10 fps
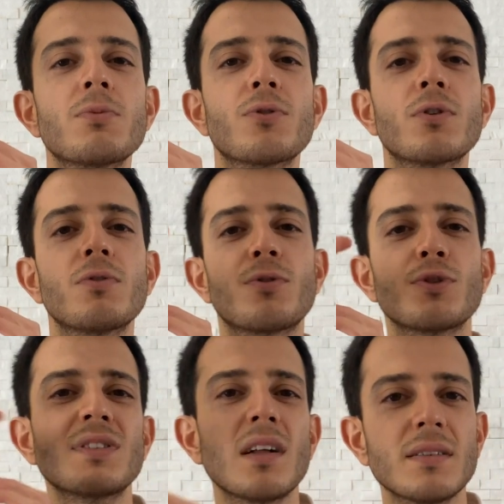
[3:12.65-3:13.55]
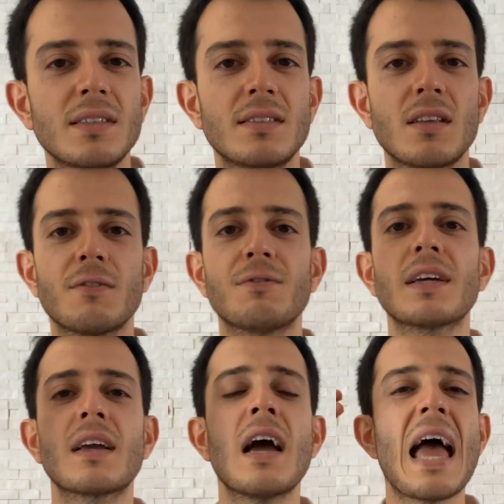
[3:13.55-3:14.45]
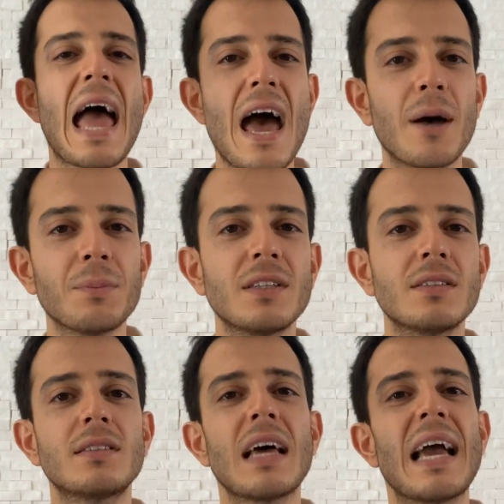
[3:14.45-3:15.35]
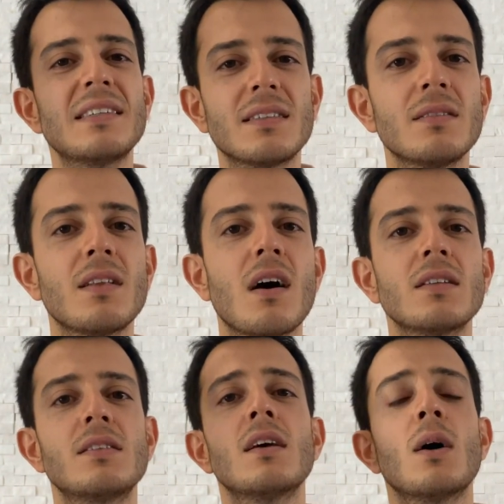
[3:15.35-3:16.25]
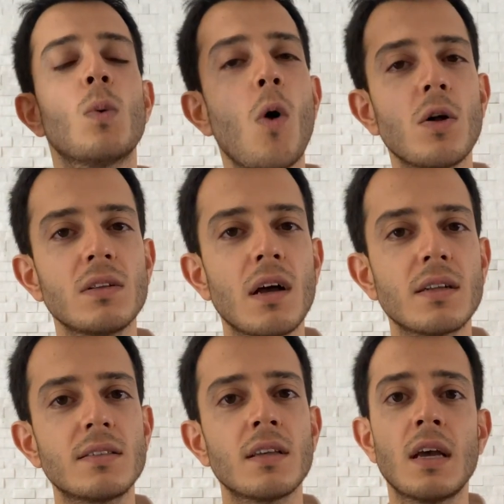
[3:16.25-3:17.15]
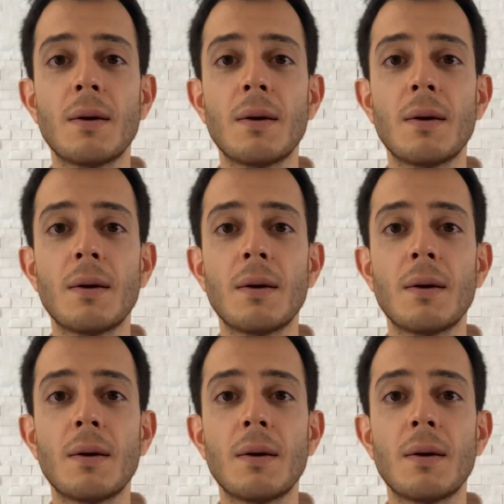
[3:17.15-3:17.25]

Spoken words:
for salty stuff like almonds, hazelnut, walnuts.